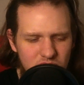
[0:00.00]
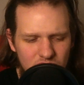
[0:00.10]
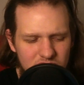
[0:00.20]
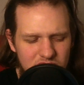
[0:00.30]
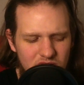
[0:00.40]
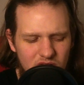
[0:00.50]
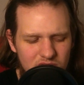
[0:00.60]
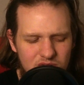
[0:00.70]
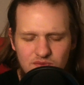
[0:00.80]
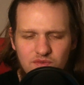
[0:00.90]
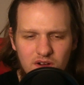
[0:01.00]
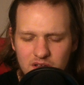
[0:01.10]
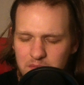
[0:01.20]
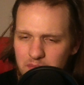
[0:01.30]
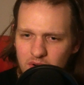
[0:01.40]
Don't listen to all these
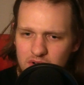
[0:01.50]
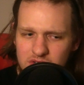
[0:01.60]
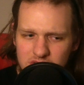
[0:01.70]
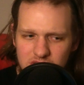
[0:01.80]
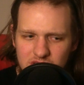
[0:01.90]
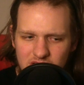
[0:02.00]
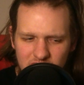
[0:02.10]
fucking books.